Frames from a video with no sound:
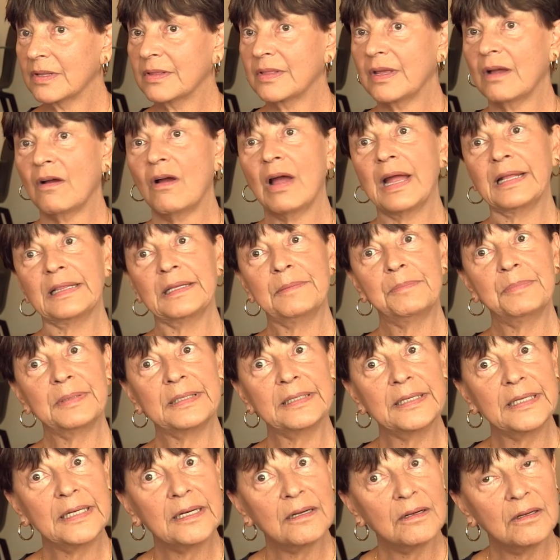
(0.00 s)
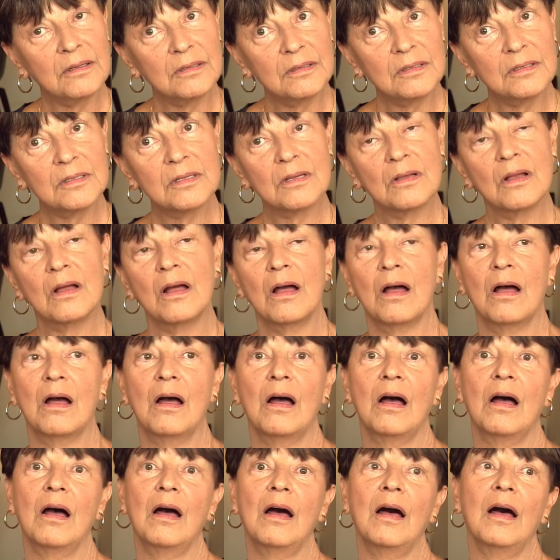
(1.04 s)
they're highly political,
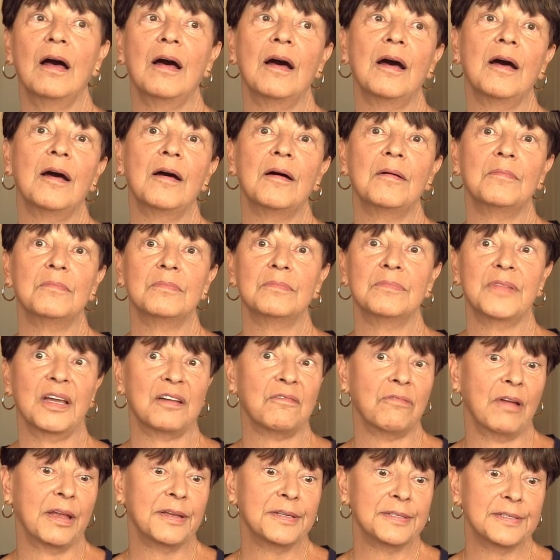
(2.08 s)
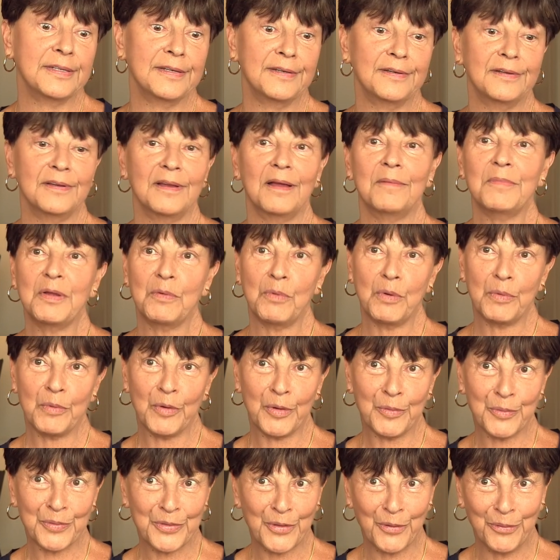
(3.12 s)
um, they're crazy. I mean, we
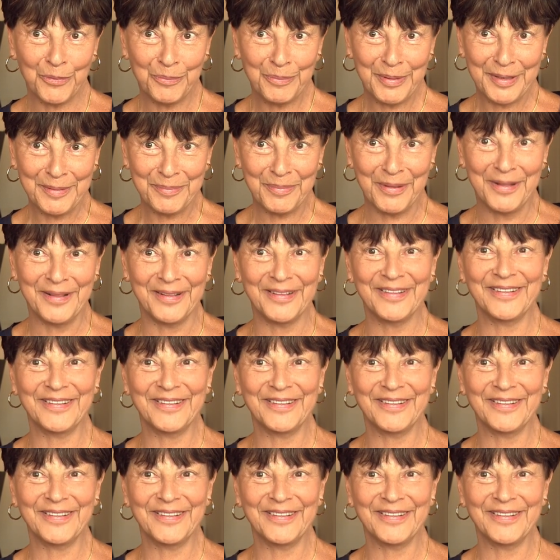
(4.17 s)
work with old people,